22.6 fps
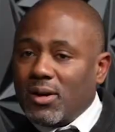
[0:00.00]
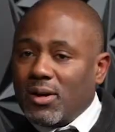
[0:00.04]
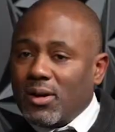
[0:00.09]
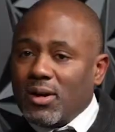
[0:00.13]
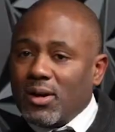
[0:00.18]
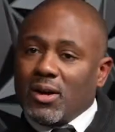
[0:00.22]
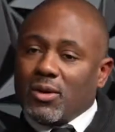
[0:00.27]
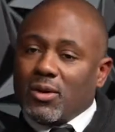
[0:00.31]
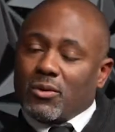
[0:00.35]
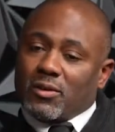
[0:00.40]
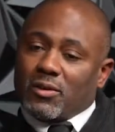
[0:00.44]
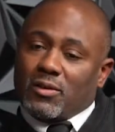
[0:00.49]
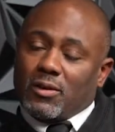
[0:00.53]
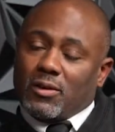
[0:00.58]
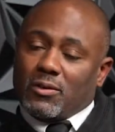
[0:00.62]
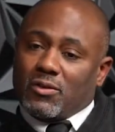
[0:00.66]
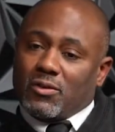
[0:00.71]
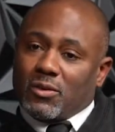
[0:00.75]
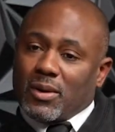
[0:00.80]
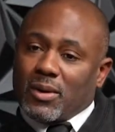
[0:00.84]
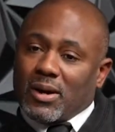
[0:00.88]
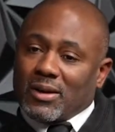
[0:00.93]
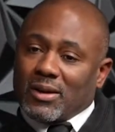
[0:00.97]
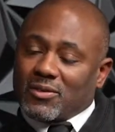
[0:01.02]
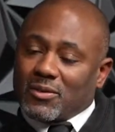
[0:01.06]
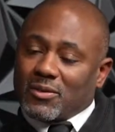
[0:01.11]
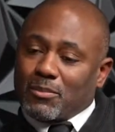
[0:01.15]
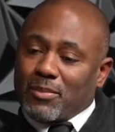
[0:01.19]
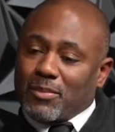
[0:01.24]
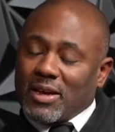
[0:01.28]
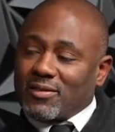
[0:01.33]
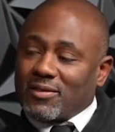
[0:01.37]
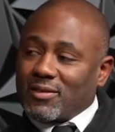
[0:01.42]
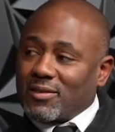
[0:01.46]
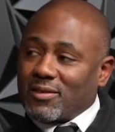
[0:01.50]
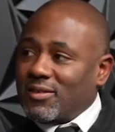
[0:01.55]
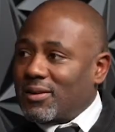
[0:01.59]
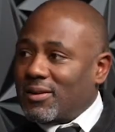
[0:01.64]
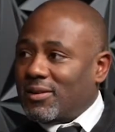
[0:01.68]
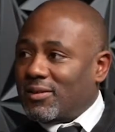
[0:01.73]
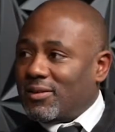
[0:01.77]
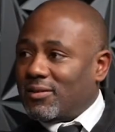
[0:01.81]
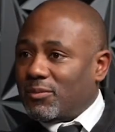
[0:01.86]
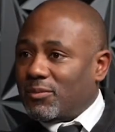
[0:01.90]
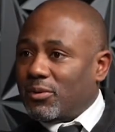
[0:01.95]
and teach you about some basic
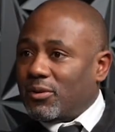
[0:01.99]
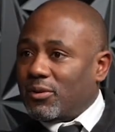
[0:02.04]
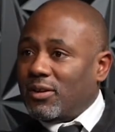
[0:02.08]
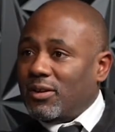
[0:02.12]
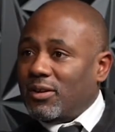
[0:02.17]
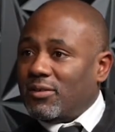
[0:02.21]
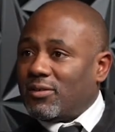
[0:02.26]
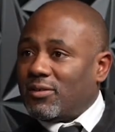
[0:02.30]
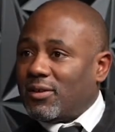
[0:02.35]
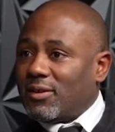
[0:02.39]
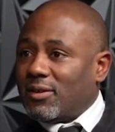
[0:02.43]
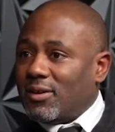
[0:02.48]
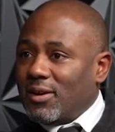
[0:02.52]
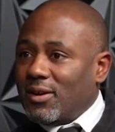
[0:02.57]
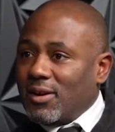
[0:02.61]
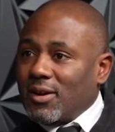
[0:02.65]
tenets of policing.